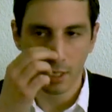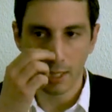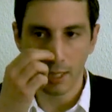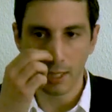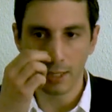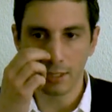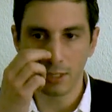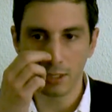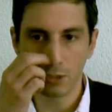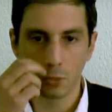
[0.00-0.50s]

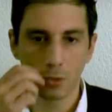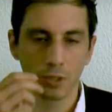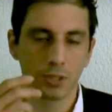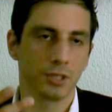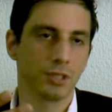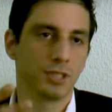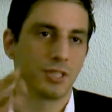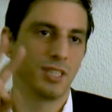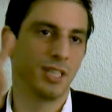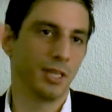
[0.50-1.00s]
And this
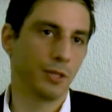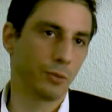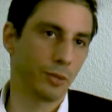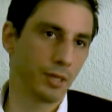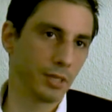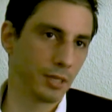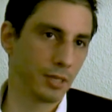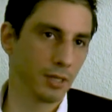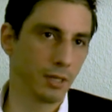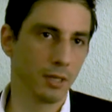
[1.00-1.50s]
was a
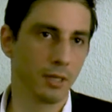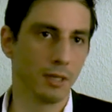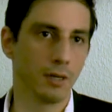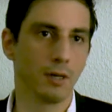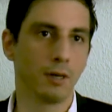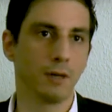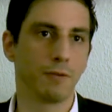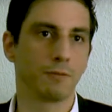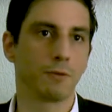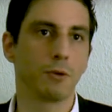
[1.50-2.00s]
secret
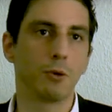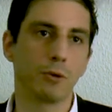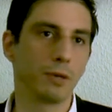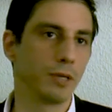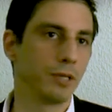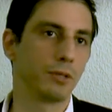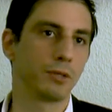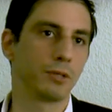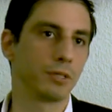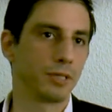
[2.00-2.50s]
uh, of
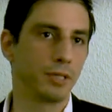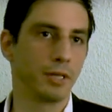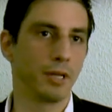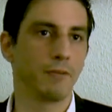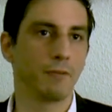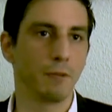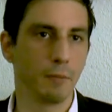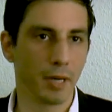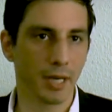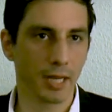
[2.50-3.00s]
corridors that
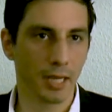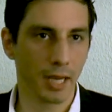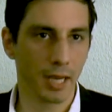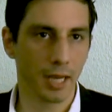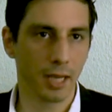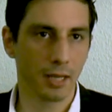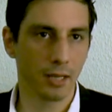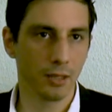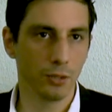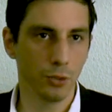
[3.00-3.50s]
everybody
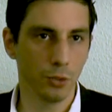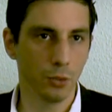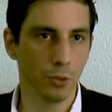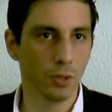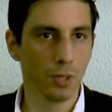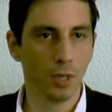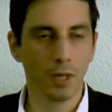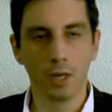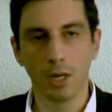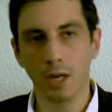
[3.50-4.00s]
had, knew.